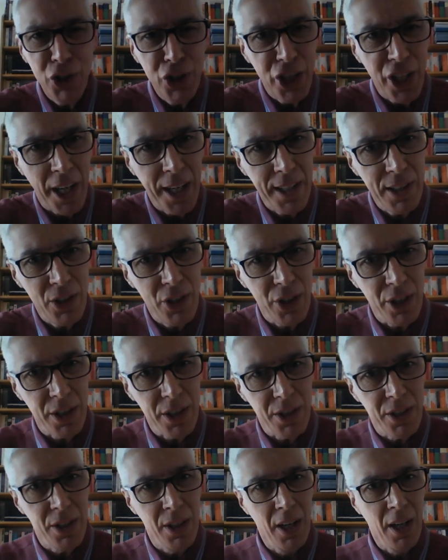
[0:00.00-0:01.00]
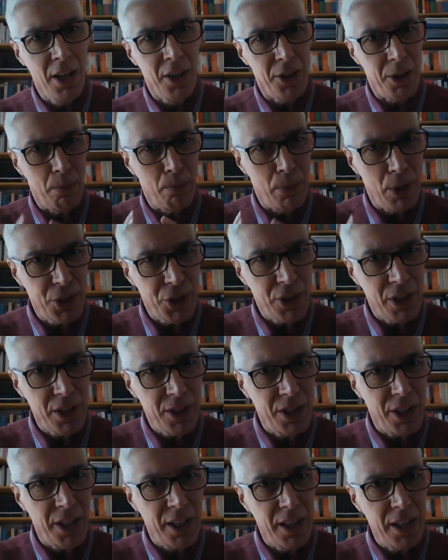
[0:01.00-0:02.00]
changes. The
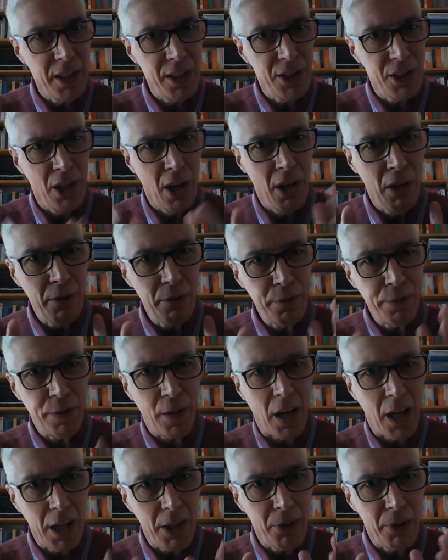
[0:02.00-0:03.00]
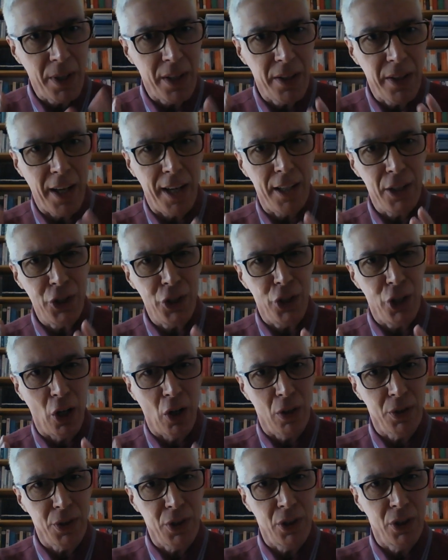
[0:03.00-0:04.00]
musketeers firing their
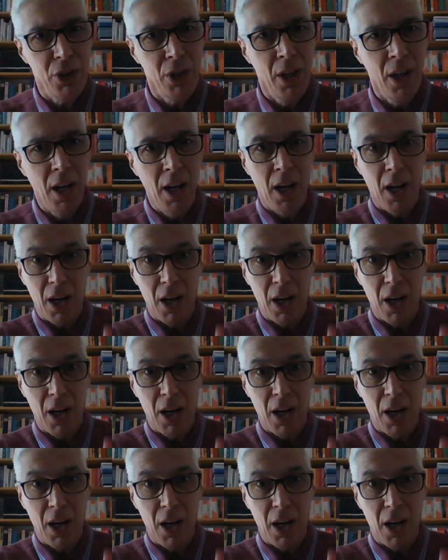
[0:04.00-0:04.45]
shots